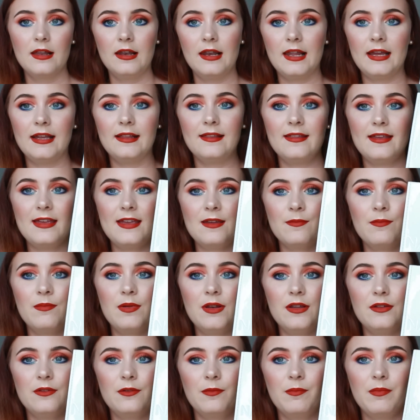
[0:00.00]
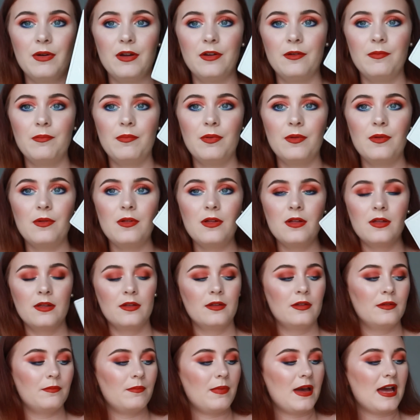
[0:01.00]
like the blue purple
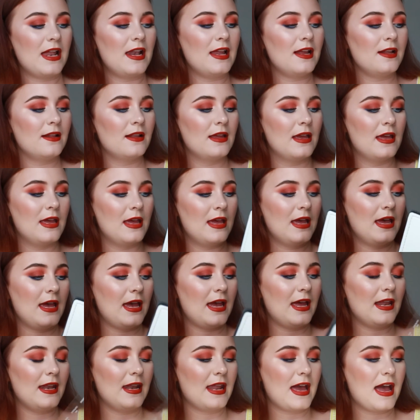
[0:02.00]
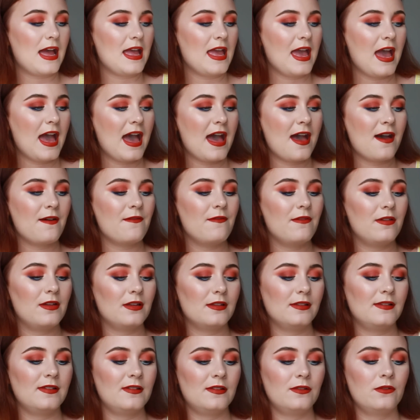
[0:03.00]
palette, and I
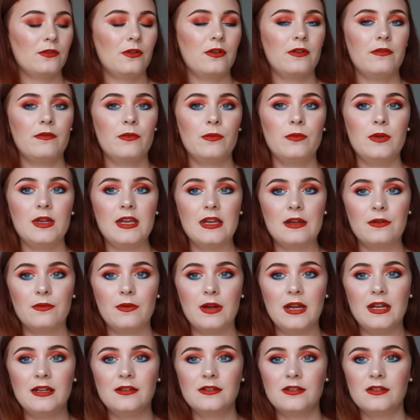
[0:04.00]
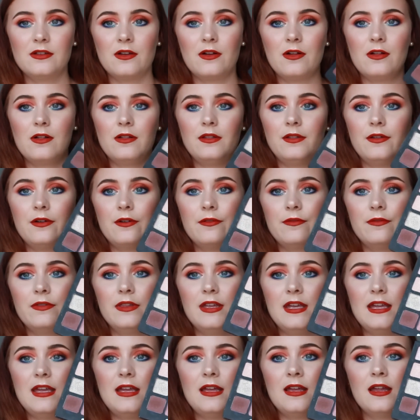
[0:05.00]
have sort of rearranged all of
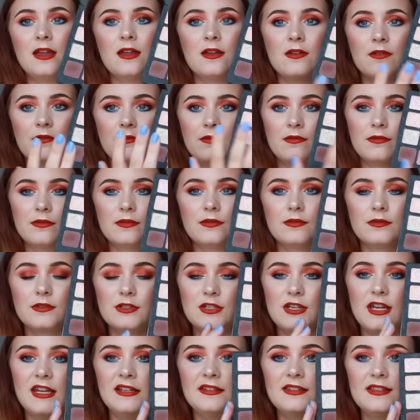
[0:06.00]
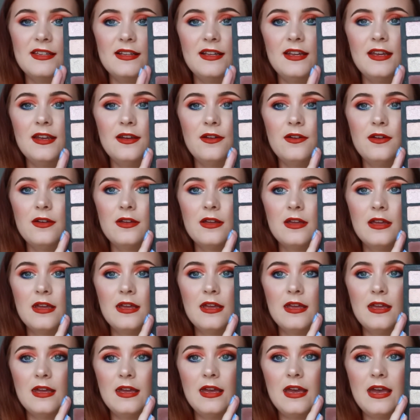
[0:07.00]
the shades in here.
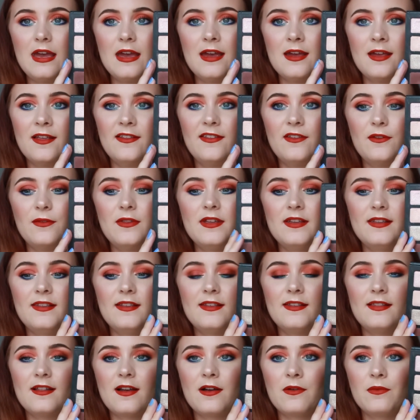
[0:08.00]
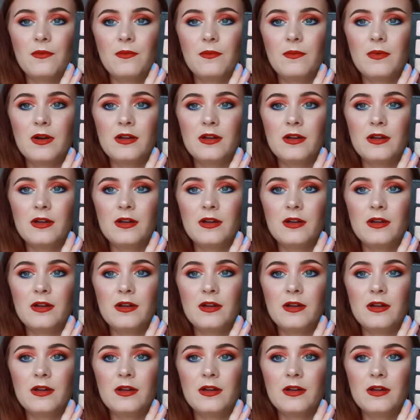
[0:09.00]
So this is not